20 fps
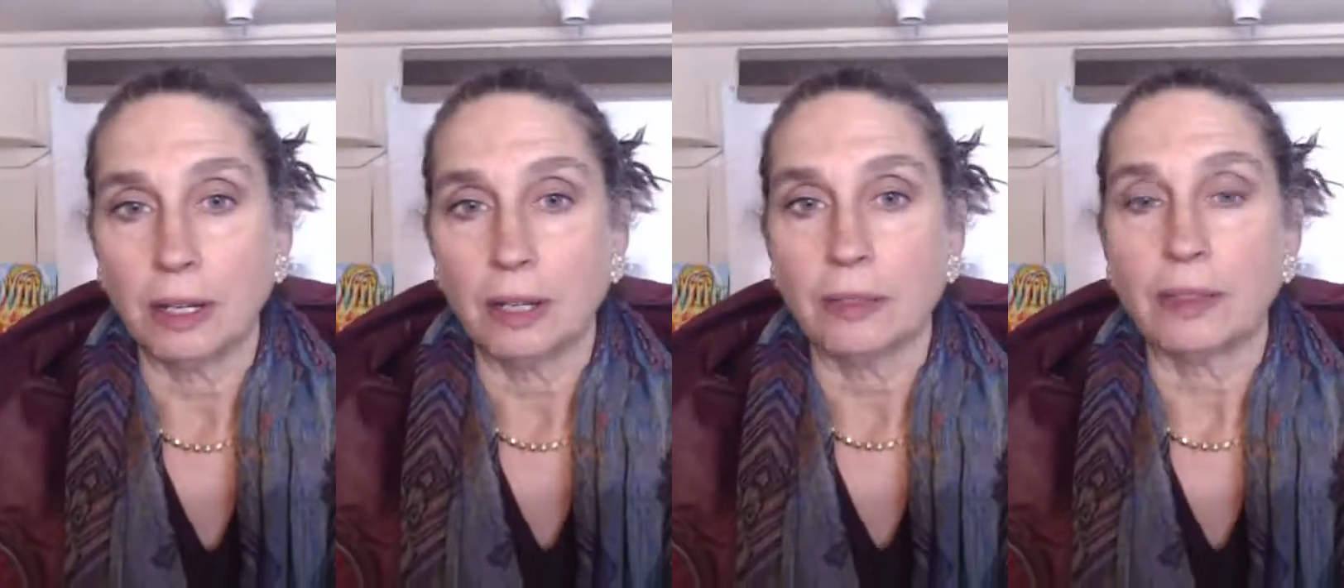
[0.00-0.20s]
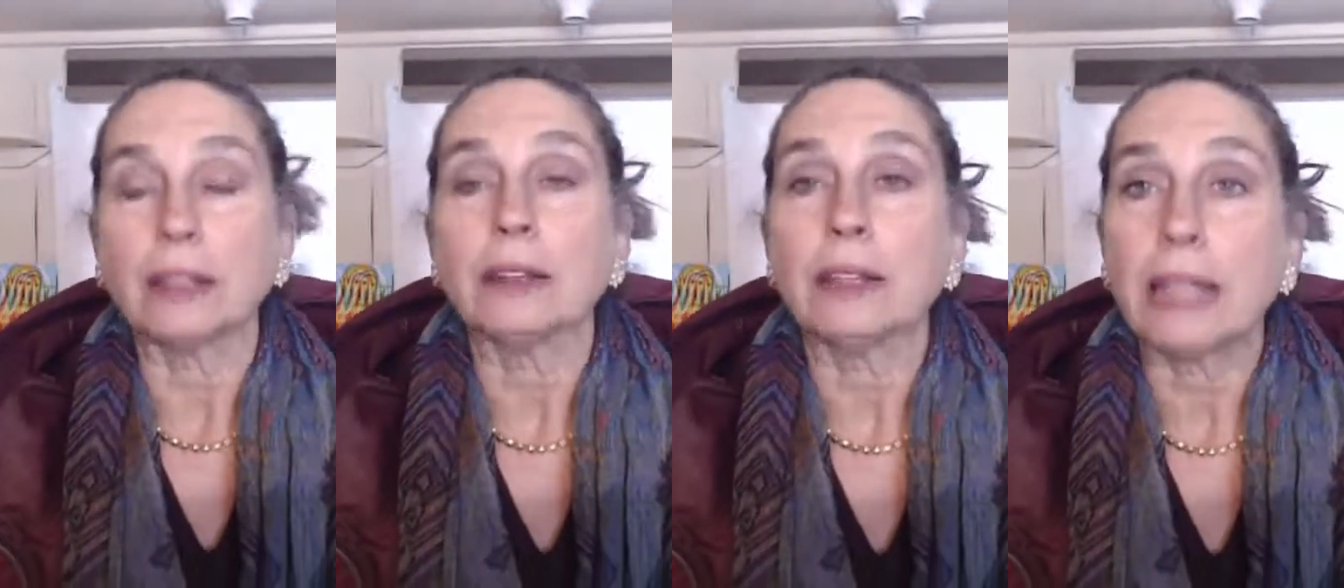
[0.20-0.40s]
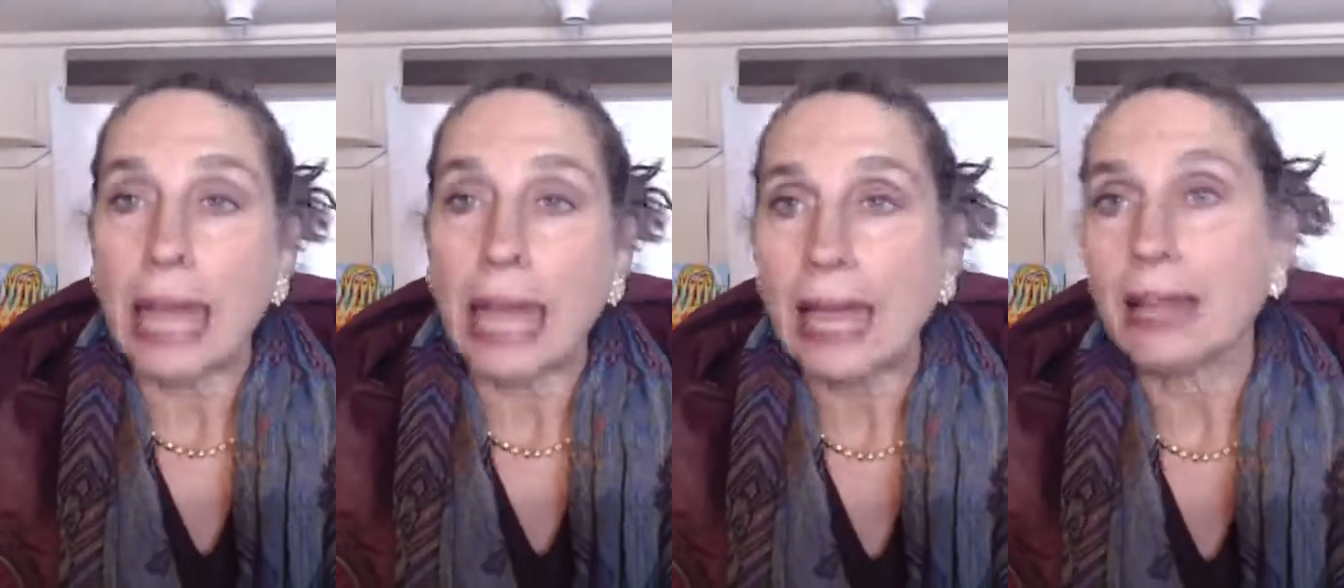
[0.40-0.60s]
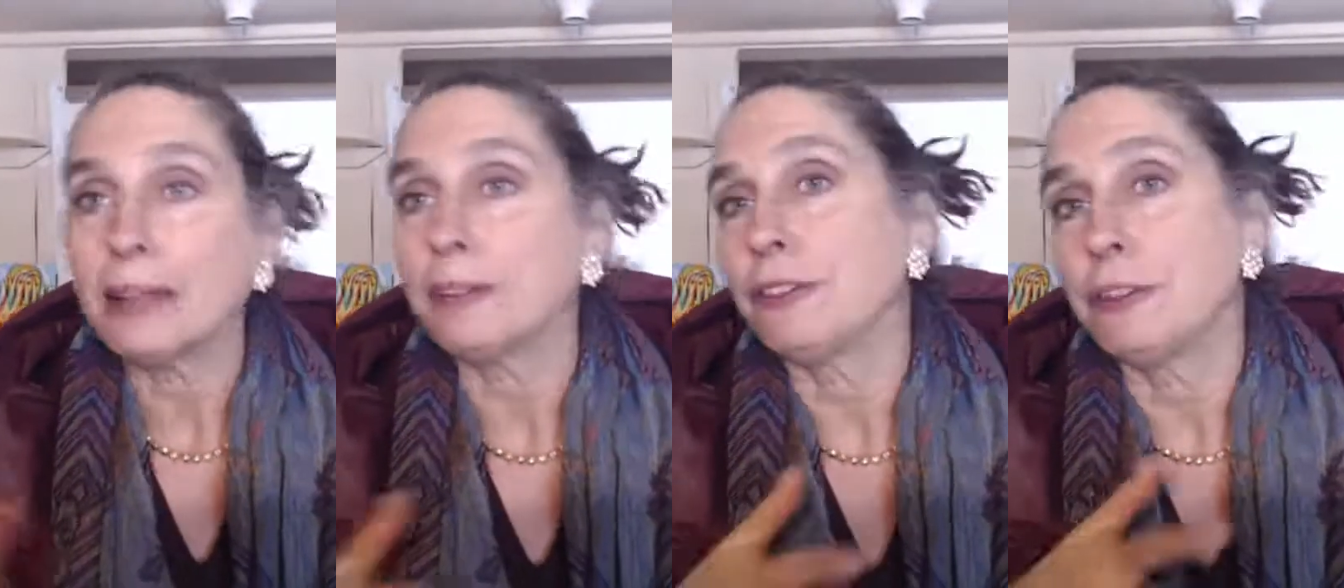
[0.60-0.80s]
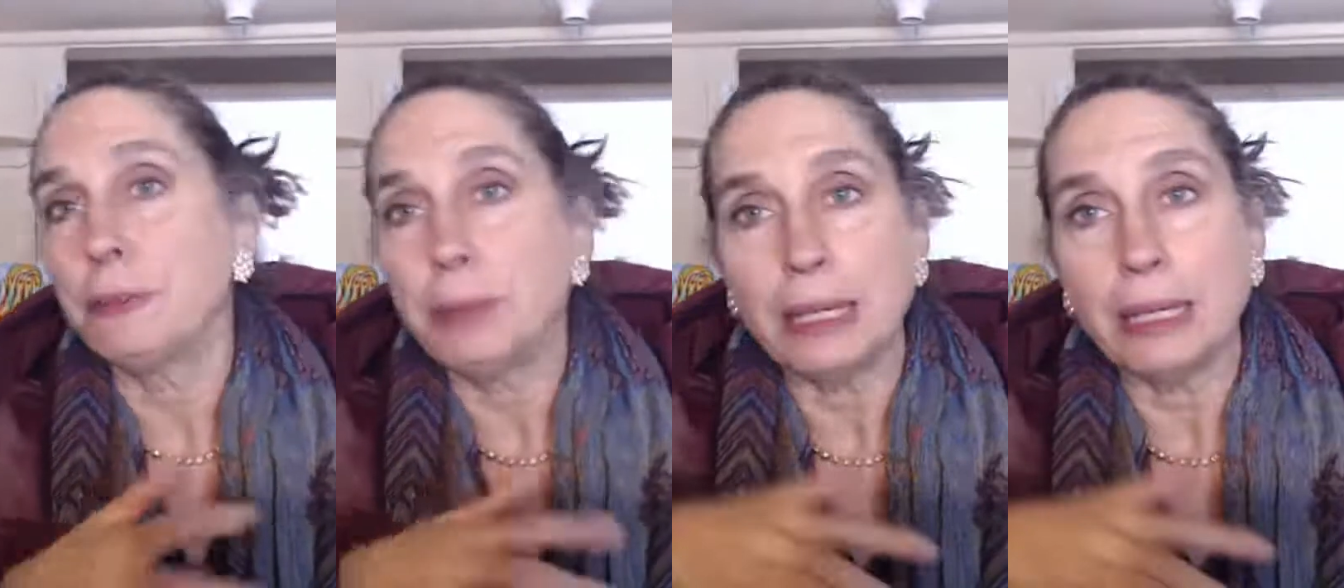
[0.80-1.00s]
the land
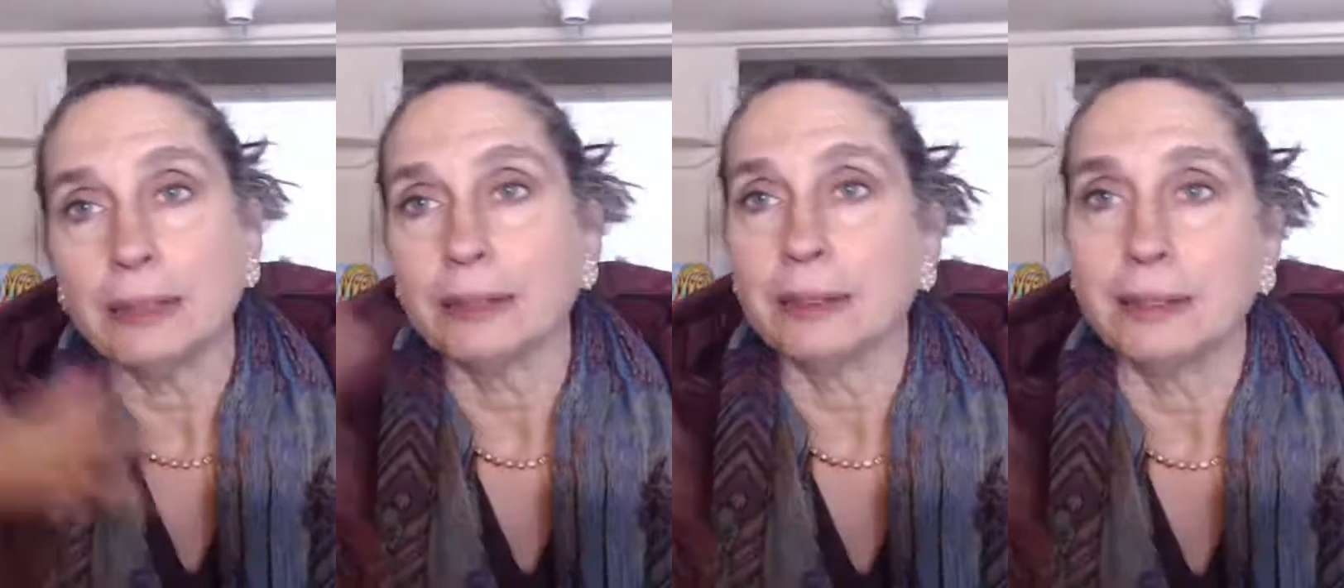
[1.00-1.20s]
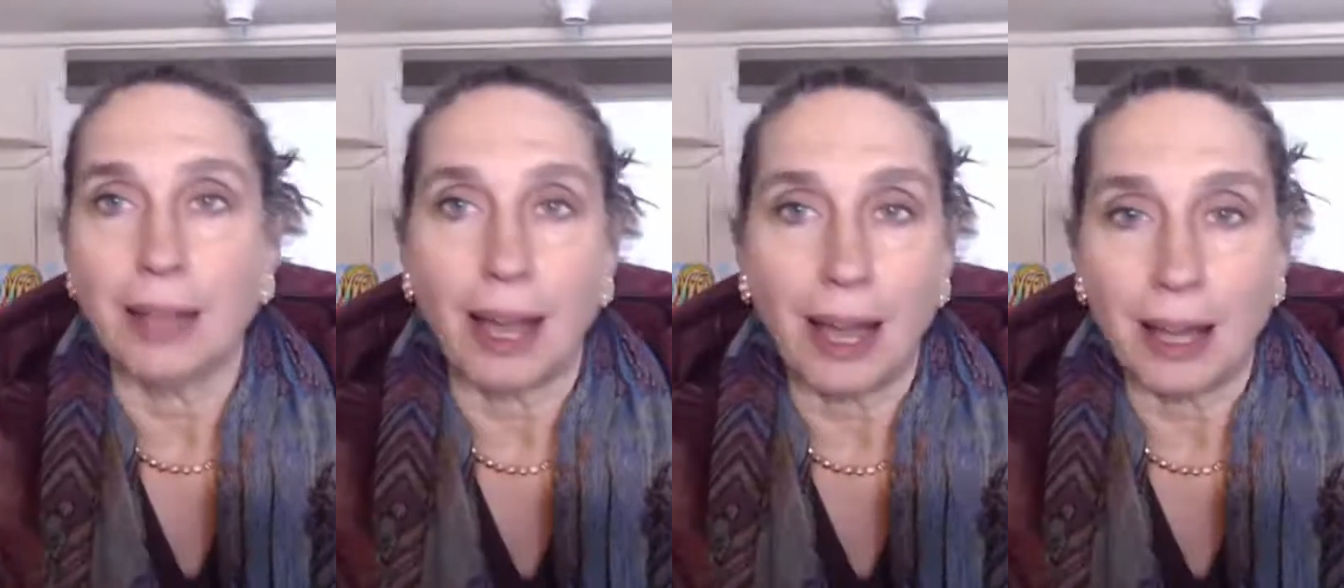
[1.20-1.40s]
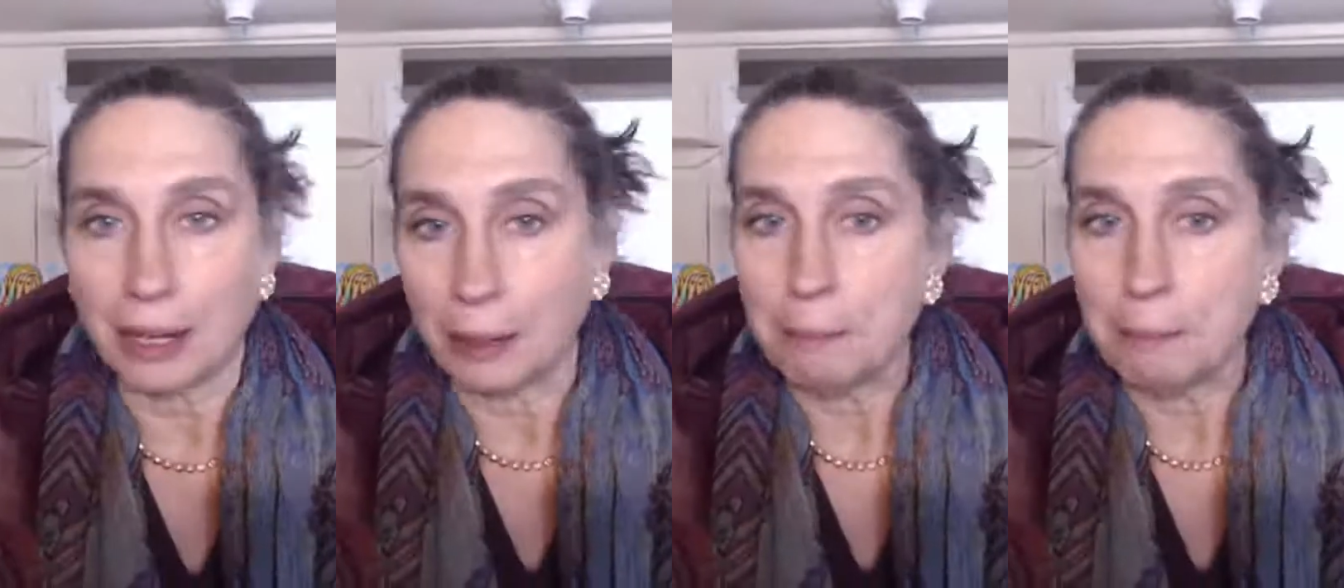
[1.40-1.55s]
for me is not